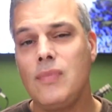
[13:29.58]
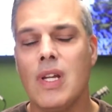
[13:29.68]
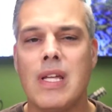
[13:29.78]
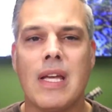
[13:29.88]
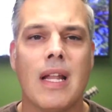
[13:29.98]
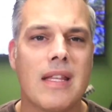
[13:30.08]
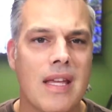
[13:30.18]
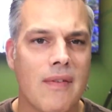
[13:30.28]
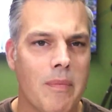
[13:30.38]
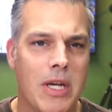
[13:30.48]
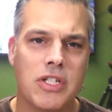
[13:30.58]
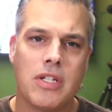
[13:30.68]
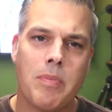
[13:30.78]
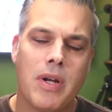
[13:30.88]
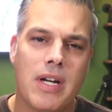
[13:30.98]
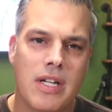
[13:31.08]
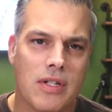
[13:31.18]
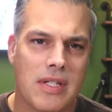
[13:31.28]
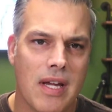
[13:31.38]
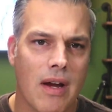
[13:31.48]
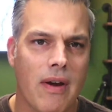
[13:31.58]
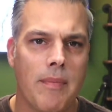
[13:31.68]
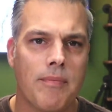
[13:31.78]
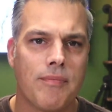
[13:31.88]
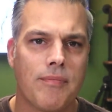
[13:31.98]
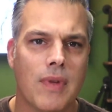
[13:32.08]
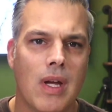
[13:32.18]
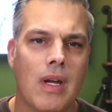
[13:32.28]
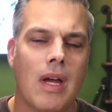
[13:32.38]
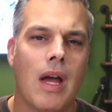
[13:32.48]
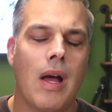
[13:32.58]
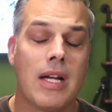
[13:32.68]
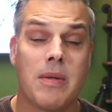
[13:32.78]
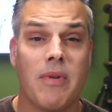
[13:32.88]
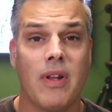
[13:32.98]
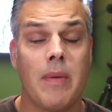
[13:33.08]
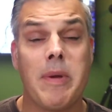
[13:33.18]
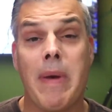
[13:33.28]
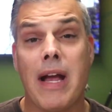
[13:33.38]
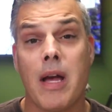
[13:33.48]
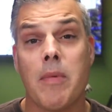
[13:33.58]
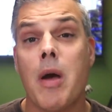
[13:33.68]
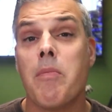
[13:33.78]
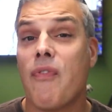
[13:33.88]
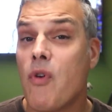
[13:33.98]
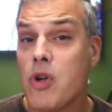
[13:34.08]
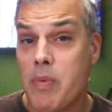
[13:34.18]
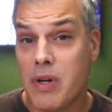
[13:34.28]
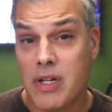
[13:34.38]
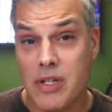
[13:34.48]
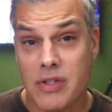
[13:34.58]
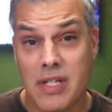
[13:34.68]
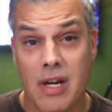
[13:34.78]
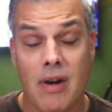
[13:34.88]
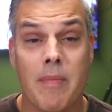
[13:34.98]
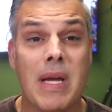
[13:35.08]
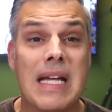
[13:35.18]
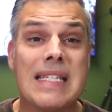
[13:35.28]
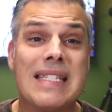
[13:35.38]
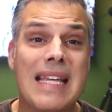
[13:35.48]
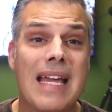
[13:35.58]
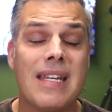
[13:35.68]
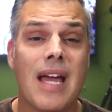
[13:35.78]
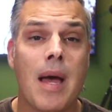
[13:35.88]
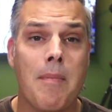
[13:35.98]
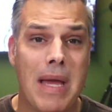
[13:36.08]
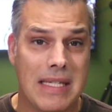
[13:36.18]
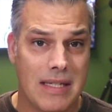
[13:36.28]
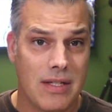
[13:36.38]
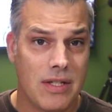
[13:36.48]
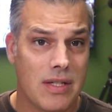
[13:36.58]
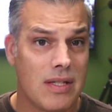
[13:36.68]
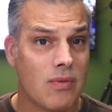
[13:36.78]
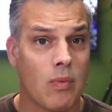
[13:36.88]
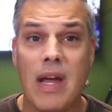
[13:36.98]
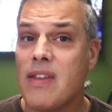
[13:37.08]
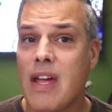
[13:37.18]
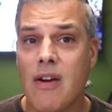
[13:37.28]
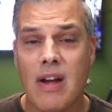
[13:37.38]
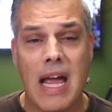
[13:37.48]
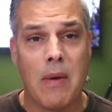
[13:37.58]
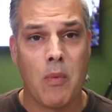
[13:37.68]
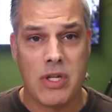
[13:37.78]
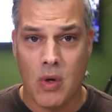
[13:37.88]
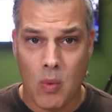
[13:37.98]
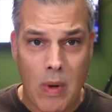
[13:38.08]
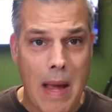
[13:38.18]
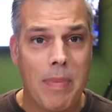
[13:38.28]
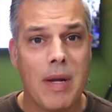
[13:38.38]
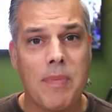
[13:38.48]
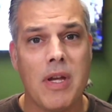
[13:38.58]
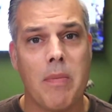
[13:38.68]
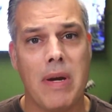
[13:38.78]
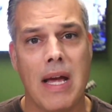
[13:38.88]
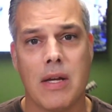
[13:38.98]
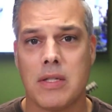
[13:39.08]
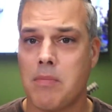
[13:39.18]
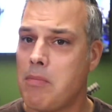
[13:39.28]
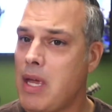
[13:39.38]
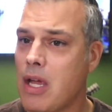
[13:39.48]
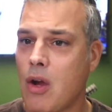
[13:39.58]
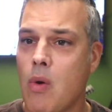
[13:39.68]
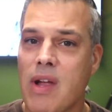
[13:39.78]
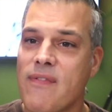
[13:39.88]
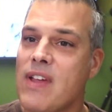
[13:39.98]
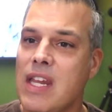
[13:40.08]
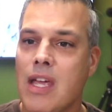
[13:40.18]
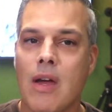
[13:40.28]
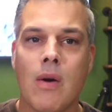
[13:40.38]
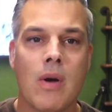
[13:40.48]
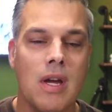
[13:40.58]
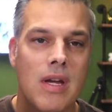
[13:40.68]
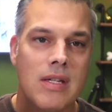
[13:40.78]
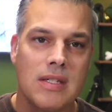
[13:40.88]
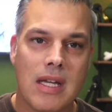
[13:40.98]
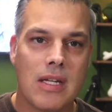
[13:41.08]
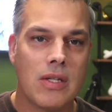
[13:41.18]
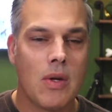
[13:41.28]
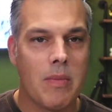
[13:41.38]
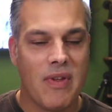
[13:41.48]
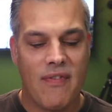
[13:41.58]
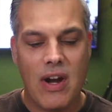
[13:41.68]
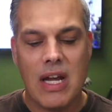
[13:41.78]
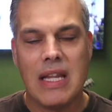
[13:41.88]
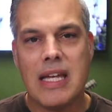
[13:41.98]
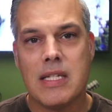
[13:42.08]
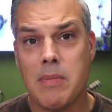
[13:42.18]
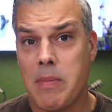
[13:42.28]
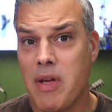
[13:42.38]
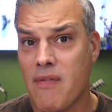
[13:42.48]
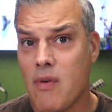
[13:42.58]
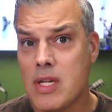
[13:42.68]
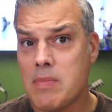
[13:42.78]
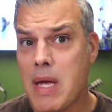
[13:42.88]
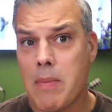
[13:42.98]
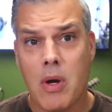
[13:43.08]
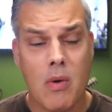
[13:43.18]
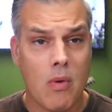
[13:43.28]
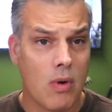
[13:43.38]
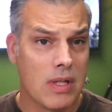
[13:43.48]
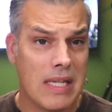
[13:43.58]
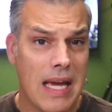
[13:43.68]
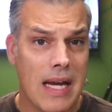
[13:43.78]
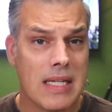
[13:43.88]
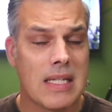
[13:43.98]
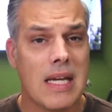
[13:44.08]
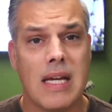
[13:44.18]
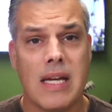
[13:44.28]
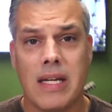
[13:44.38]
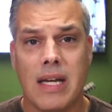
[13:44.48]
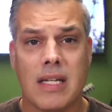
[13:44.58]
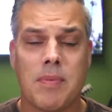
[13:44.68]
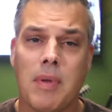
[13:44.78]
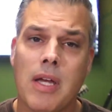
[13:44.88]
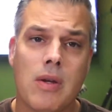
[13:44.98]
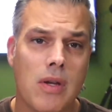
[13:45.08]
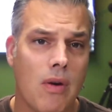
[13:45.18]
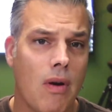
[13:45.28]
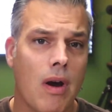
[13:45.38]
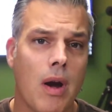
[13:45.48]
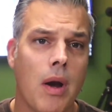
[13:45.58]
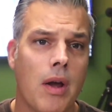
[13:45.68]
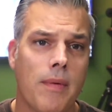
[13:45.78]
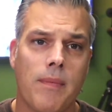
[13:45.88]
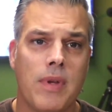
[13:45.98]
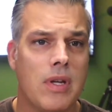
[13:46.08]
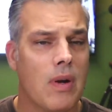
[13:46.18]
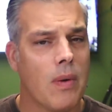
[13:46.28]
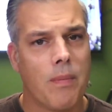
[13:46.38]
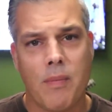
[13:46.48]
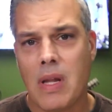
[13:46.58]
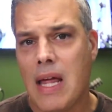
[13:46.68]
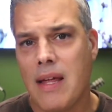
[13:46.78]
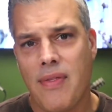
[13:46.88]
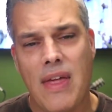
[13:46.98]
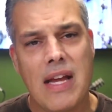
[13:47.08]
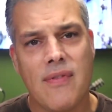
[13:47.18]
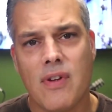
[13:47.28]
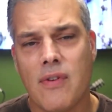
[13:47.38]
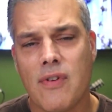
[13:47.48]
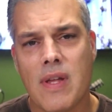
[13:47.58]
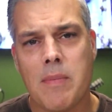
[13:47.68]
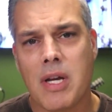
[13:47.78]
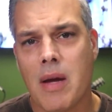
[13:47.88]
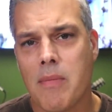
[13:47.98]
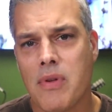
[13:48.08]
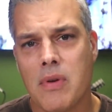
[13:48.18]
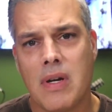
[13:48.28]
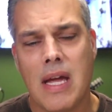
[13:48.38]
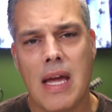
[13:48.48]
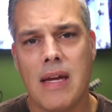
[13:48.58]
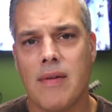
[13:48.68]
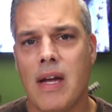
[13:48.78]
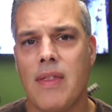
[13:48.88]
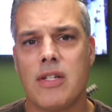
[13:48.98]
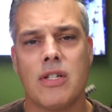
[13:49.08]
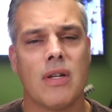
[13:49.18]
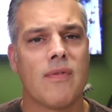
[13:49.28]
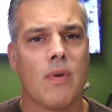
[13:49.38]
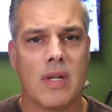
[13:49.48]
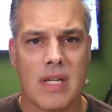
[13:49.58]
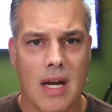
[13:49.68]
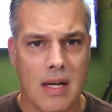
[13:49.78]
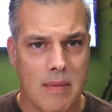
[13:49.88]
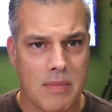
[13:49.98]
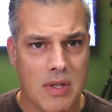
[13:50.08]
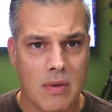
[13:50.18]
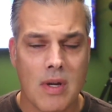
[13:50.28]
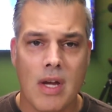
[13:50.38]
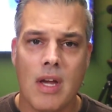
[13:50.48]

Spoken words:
You collect the information, you put it in your CRM. Actually, but let me back up. Before you put it in your CRM, send a message right there when you're wrapping up the open house. Make a quick video, send it to them, the very least, maybe a voice memo or a text. Explain who you are. You're thankful for them to come through today and that you look forward to talking to them soon.